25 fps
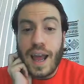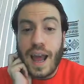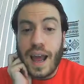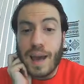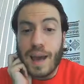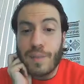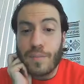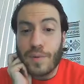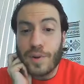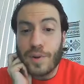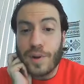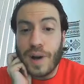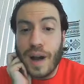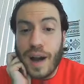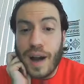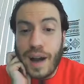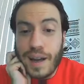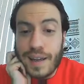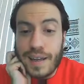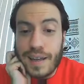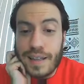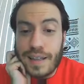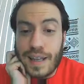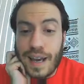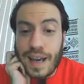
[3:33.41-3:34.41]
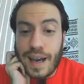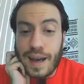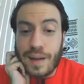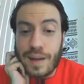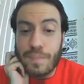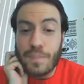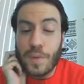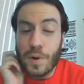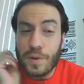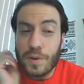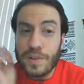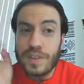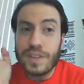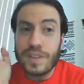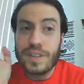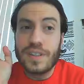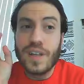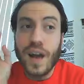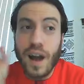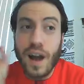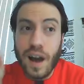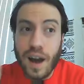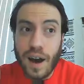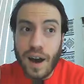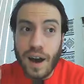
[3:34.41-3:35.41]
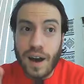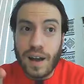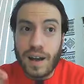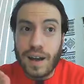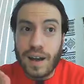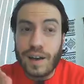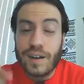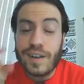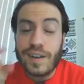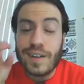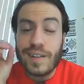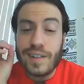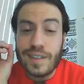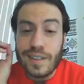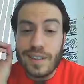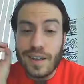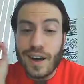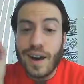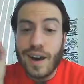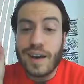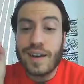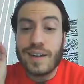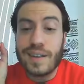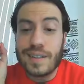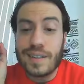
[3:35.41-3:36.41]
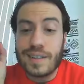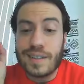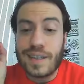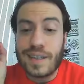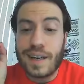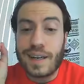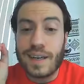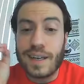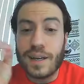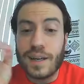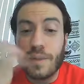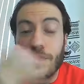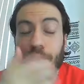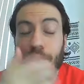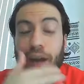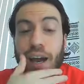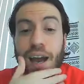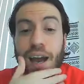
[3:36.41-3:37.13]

and Mirai in that, mostly Todd. I'll go to Todd in a second.